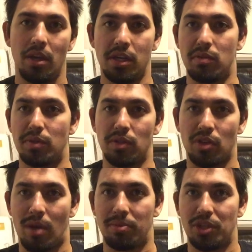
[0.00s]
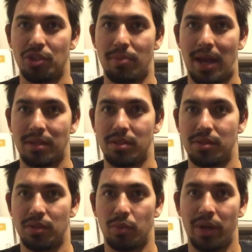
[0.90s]
use those competition maxes
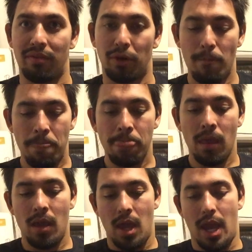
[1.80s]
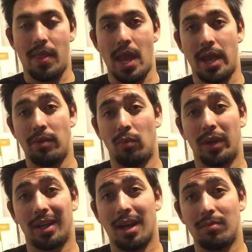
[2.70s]
or whatever. And then when
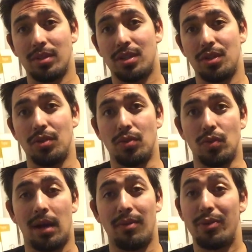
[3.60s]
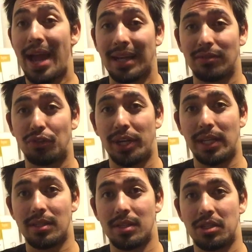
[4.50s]
it comes to the reactive
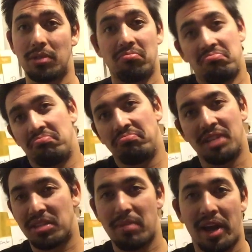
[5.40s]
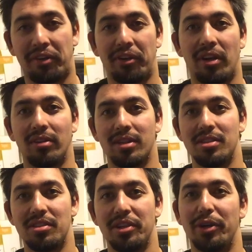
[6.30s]
training system, doesn't matter at all,
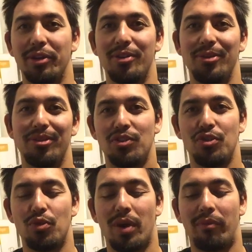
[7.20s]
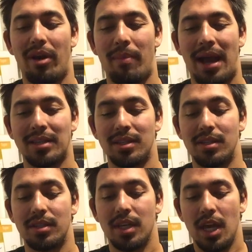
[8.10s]
because you don't use true 1 rep
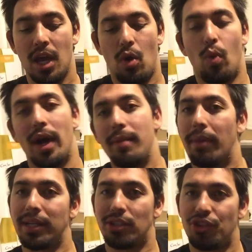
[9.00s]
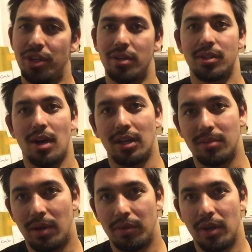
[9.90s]
maxes. What Mike Teixeira has talked
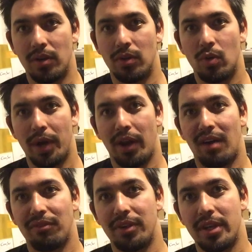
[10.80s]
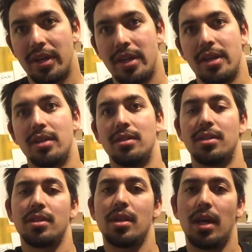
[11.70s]
about though quite often in
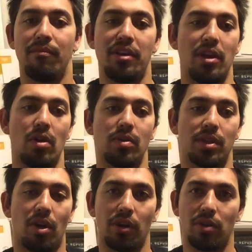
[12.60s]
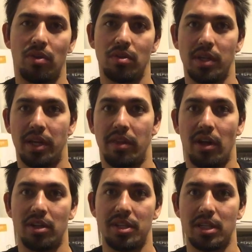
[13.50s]
his videos and articles and in the
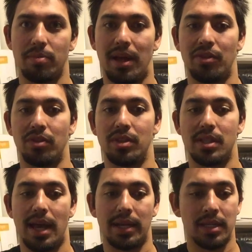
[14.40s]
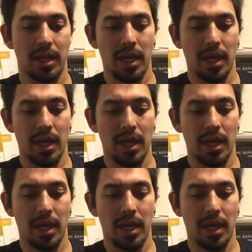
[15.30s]
RTS manual is that